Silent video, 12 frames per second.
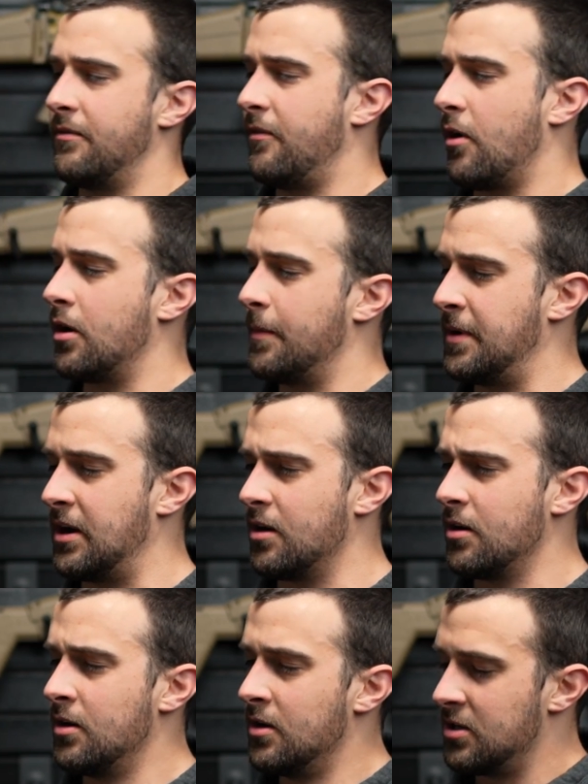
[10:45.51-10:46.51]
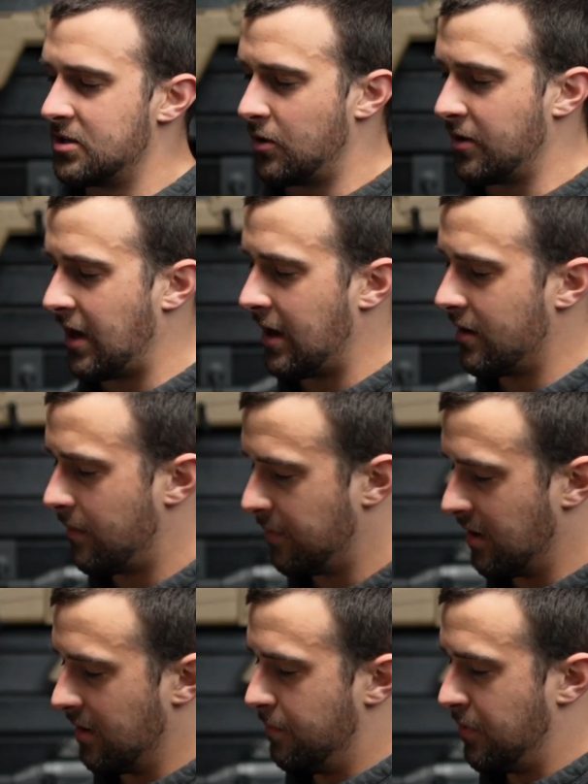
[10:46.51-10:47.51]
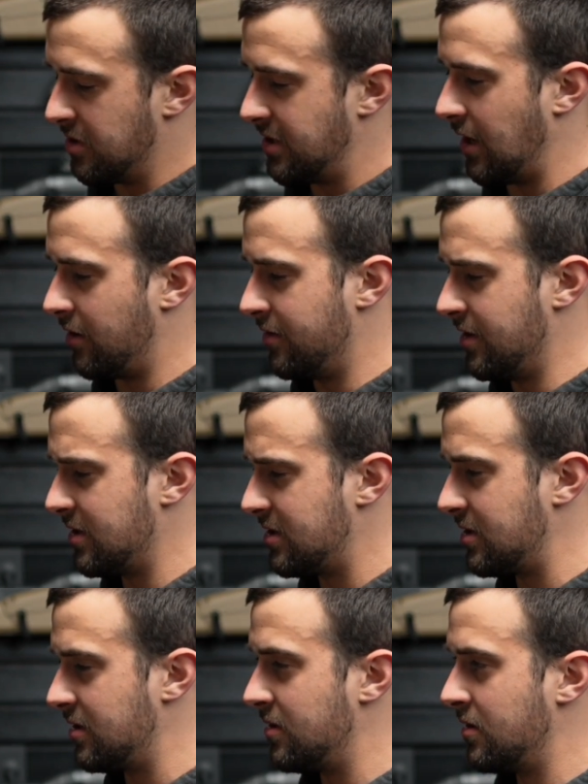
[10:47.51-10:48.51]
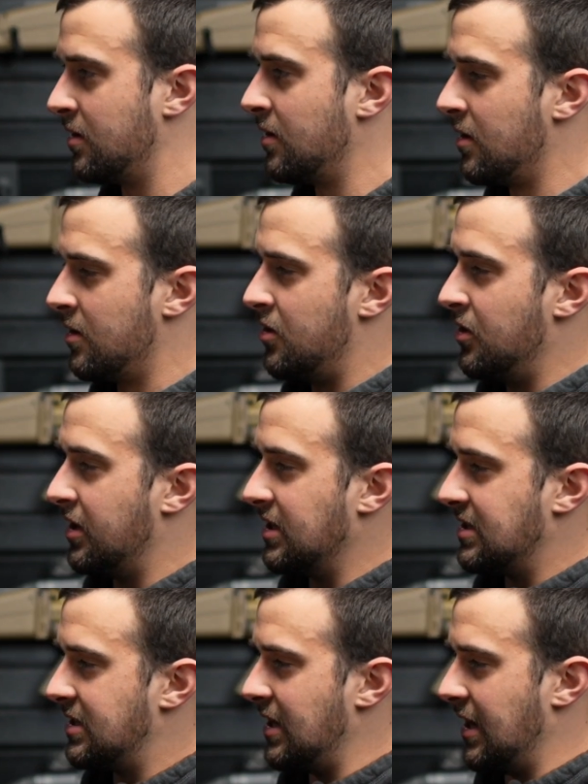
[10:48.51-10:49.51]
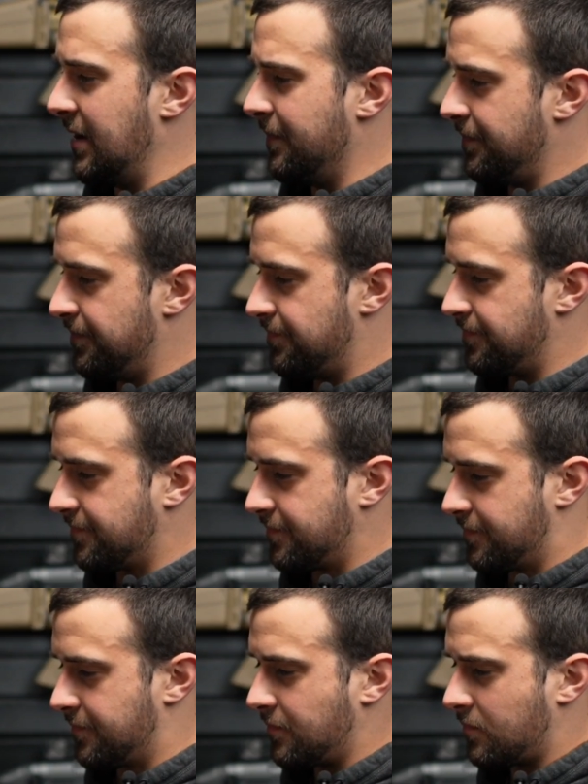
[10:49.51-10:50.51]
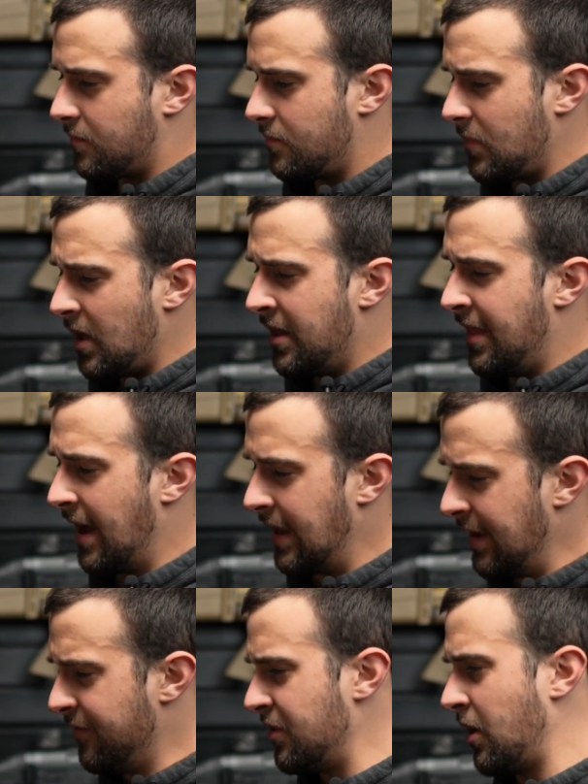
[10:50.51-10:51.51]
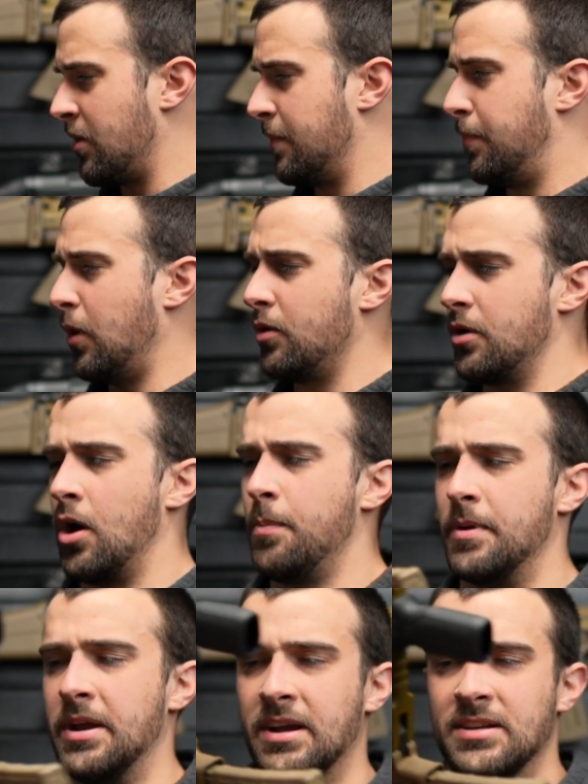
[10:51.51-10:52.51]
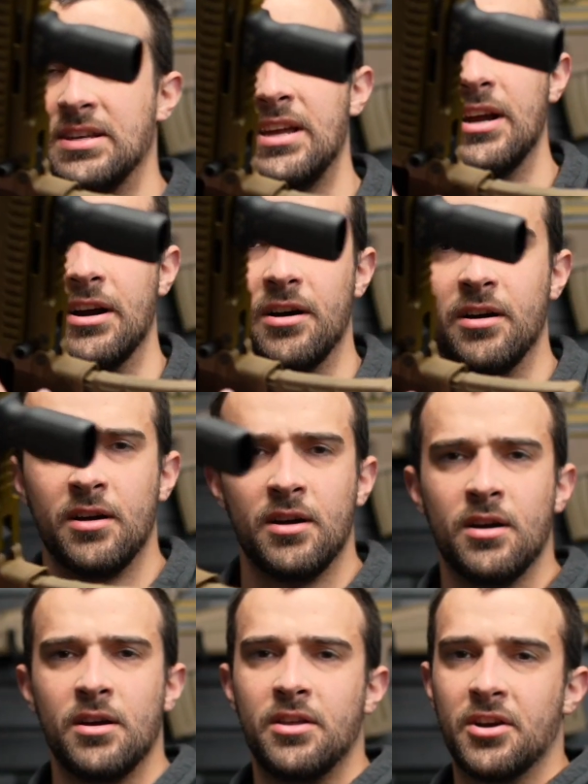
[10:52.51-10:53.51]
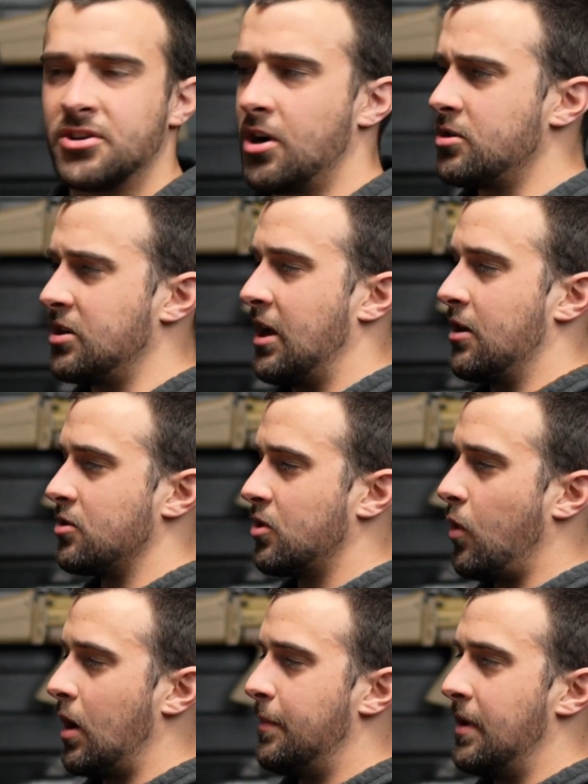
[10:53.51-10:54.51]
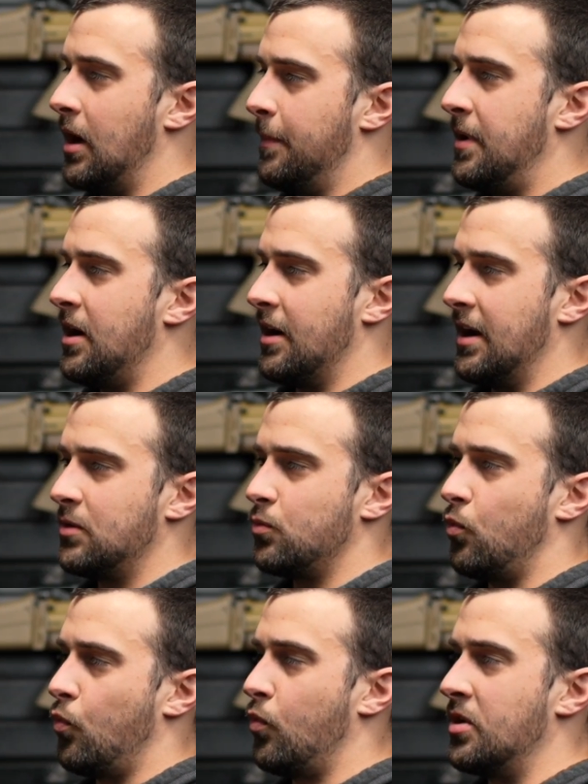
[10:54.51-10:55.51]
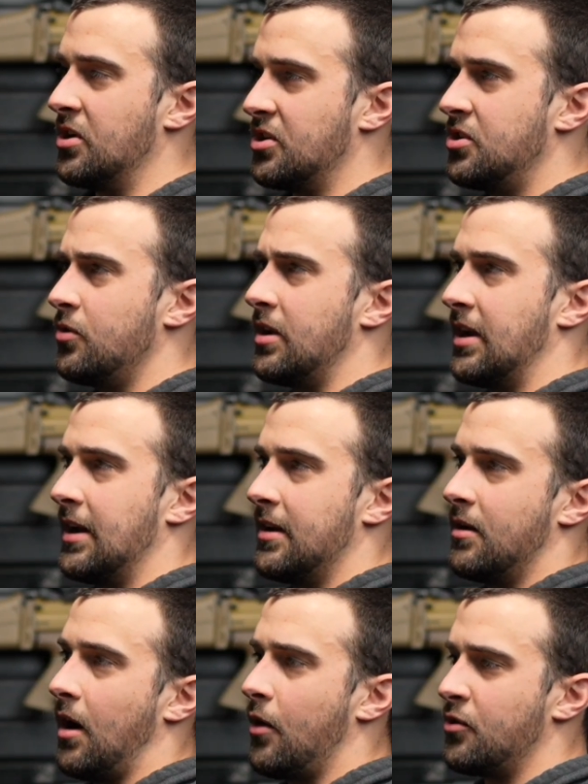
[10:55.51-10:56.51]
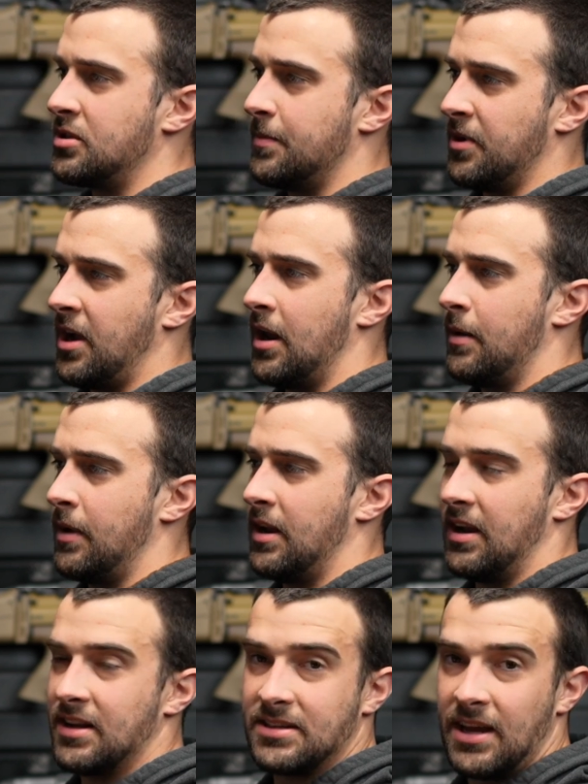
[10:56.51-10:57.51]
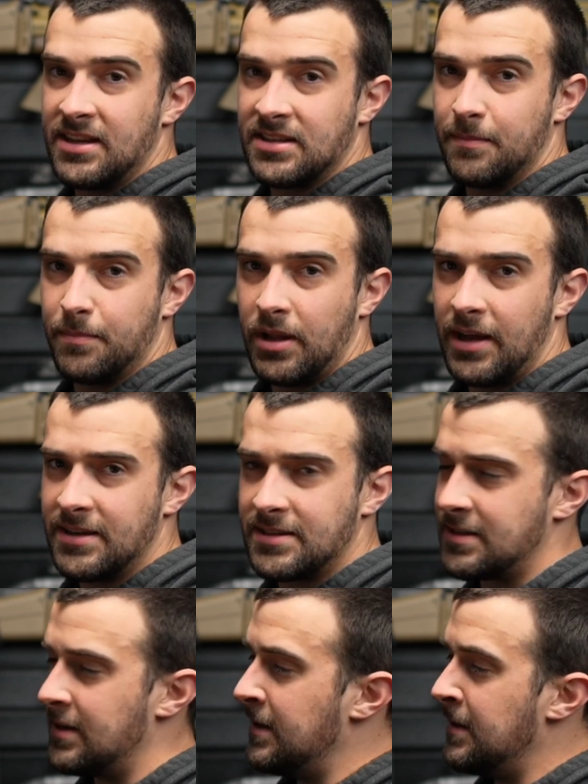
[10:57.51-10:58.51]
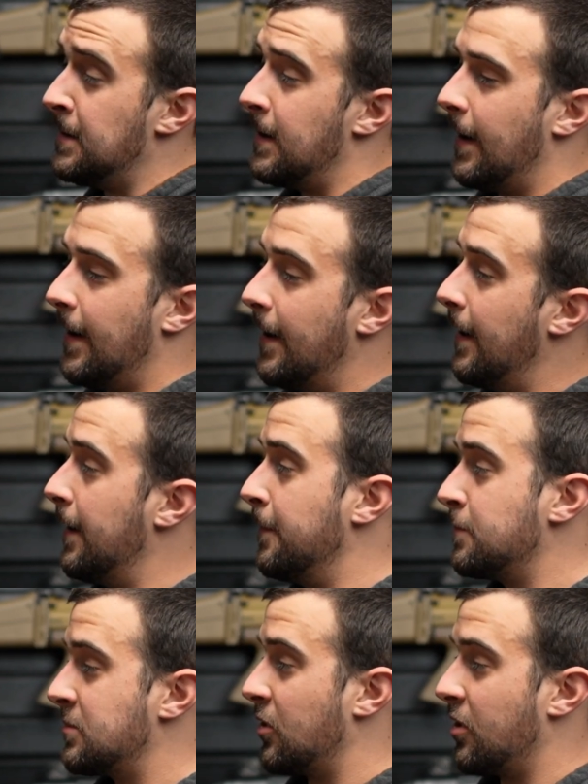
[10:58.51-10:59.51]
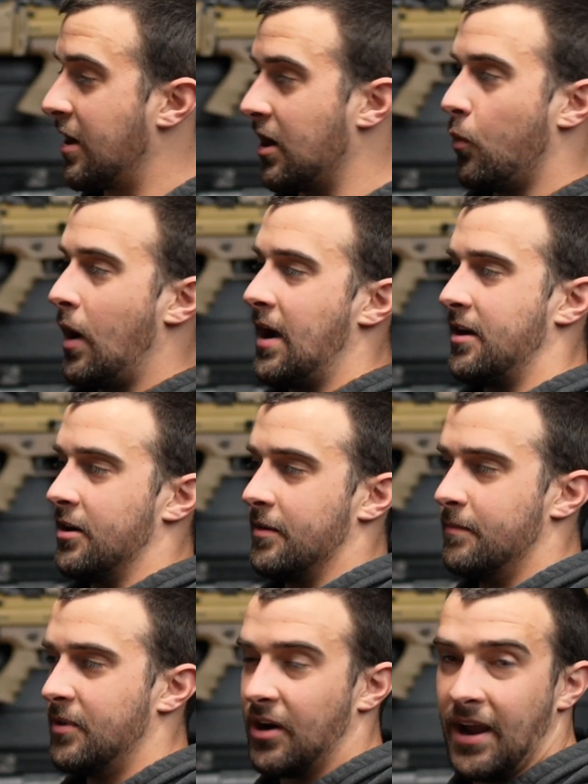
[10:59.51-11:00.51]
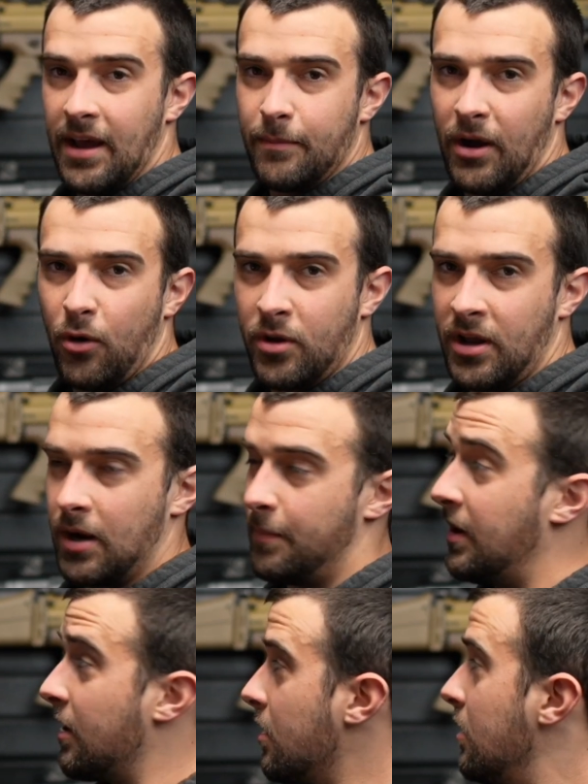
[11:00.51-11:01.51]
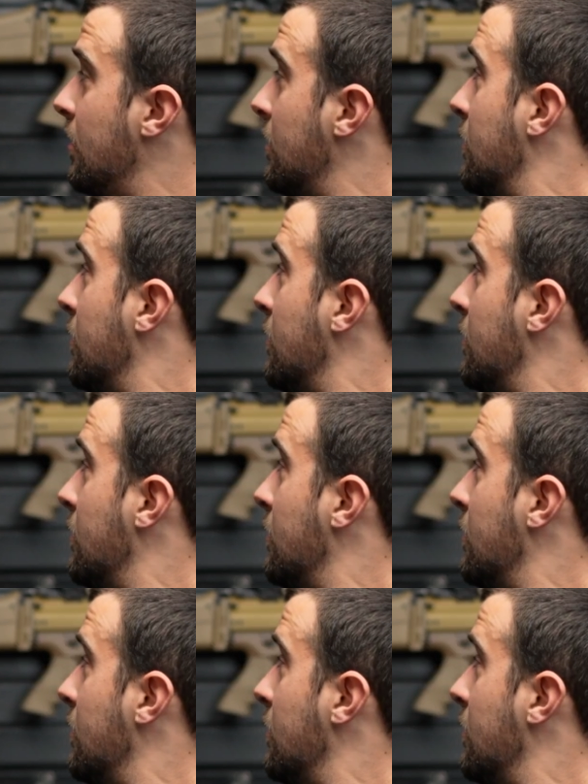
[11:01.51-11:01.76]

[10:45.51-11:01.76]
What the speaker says: far up here. So again, I'm gonna push down on this. You can see that even though the bolt opening is here, your charging handle is quite a bit up here. And when you're shooting it, non-reciprocating, meaning it stays in place. So you're not gonna whack your hand by holding it up here.